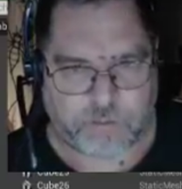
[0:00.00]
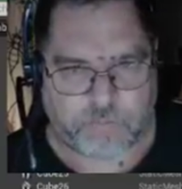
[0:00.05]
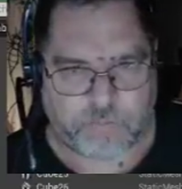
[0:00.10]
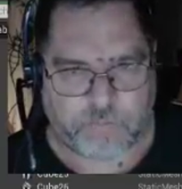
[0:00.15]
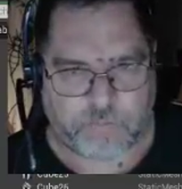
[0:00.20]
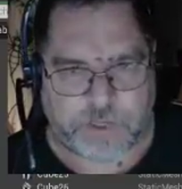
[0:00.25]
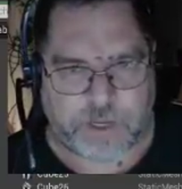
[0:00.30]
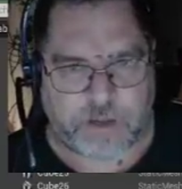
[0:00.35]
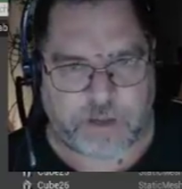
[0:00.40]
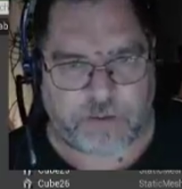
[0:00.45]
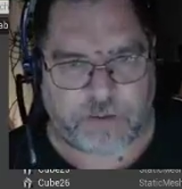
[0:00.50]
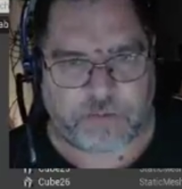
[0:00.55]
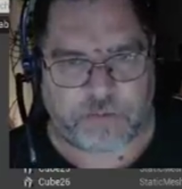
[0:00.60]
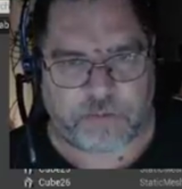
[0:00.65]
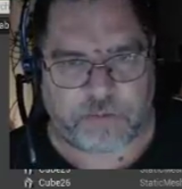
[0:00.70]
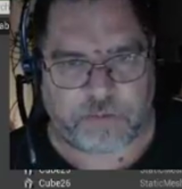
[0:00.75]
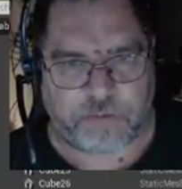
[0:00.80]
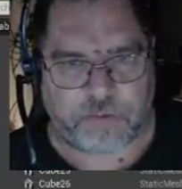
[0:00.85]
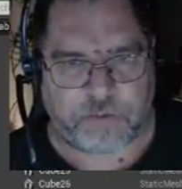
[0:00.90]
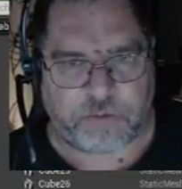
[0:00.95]
But now
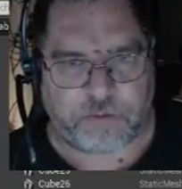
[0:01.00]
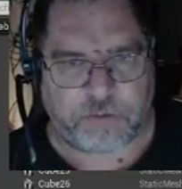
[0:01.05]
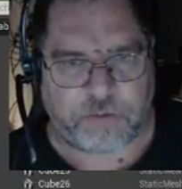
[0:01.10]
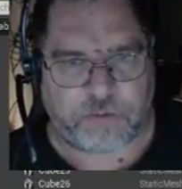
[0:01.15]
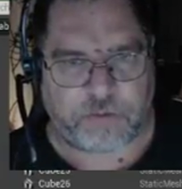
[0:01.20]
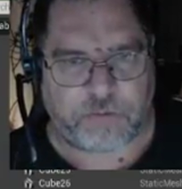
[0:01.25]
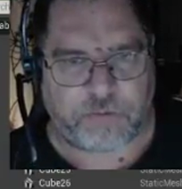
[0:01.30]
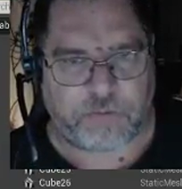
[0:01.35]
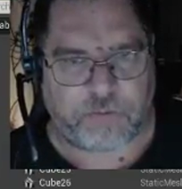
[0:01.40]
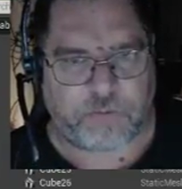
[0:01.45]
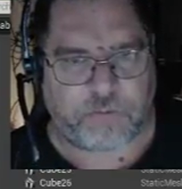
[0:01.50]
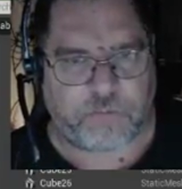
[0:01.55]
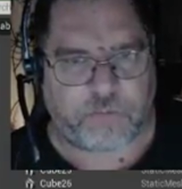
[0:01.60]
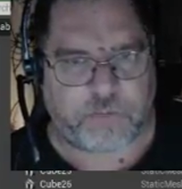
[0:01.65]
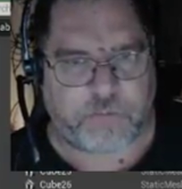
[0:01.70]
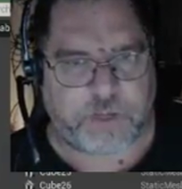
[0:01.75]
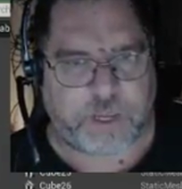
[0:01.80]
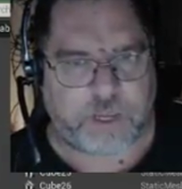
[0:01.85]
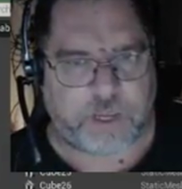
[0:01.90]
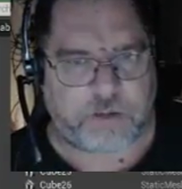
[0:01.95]

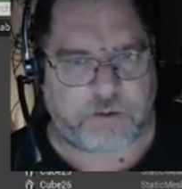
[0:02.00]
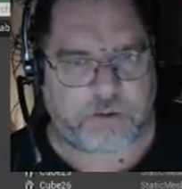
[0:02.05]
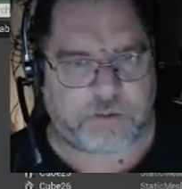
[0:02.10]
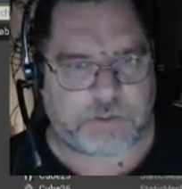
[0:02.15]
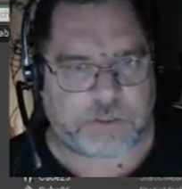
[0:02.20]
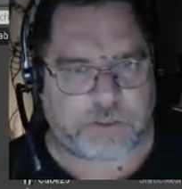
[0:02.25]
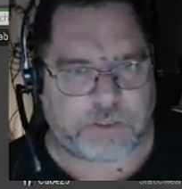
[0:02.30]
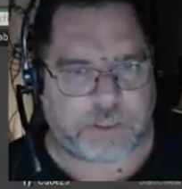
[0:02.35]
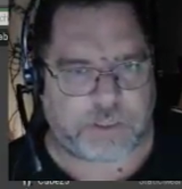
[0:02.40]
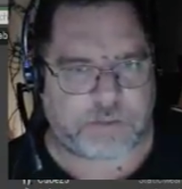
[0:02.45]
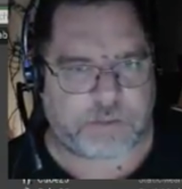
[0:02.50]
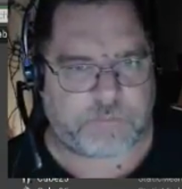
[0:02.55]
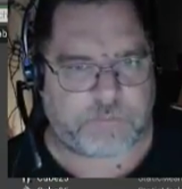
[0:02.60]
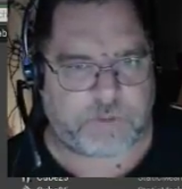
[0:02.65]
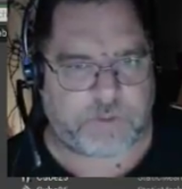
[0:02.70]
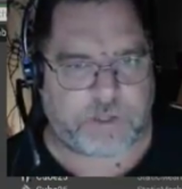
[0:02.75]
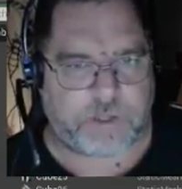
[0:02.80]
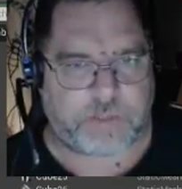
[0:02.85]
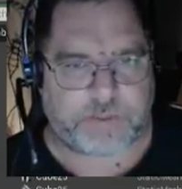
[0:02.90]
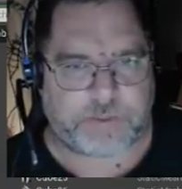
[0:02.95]
we can't use it because we
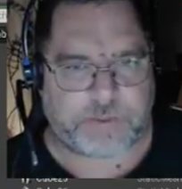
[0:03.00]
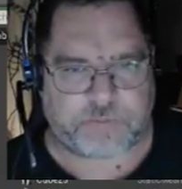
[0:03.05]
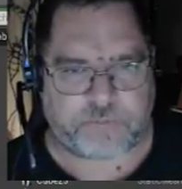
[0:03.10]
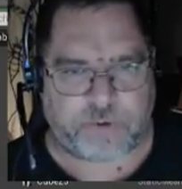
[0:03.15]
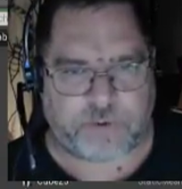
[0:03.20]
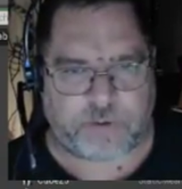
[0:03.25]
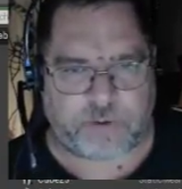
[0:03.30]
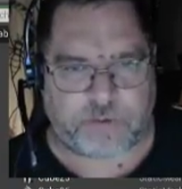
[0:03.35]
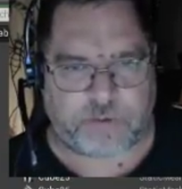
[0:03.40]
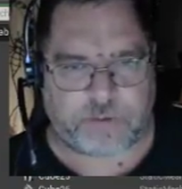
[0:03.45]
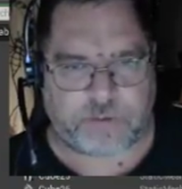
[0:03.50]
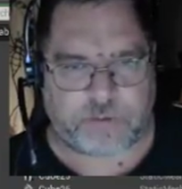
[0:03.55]
don't have the pistol drawn.